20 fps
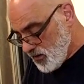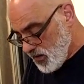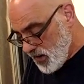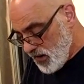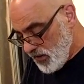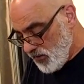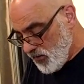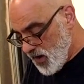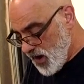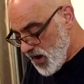
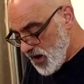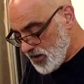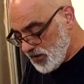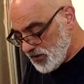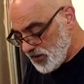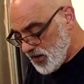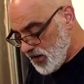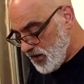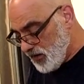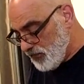Otherwise,
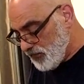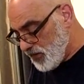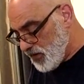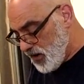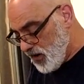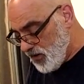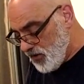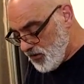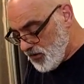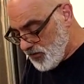you know,
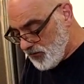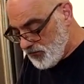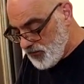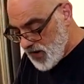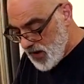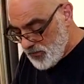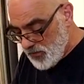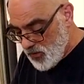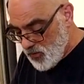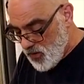your
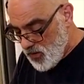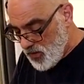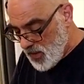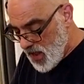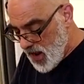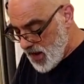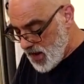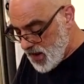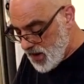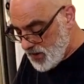family won't
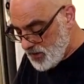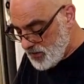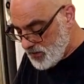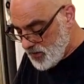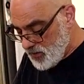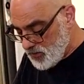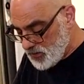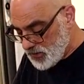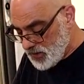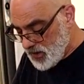like it and
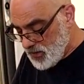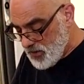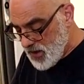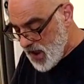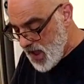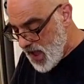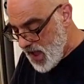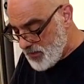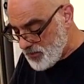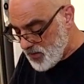no one's going to be
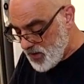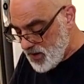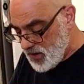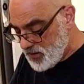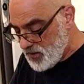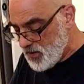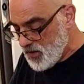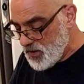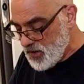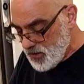happy.
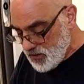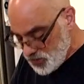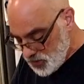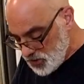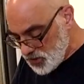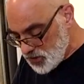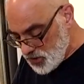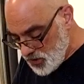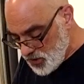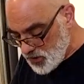And
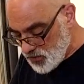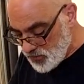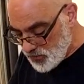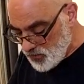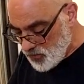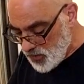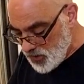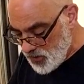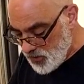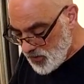just cook
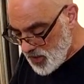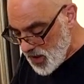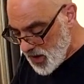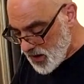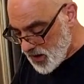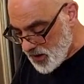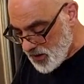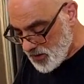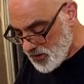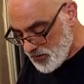what you
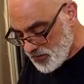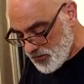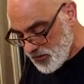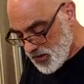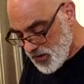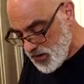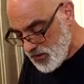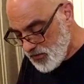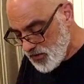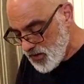like,
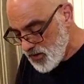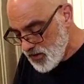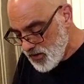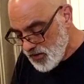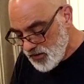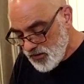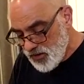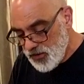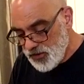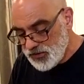you know?
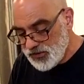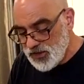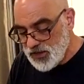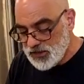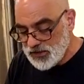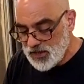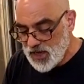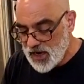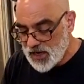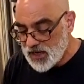Use
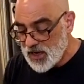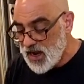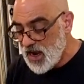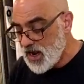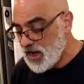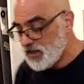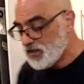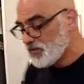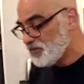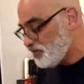these
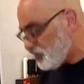techniques.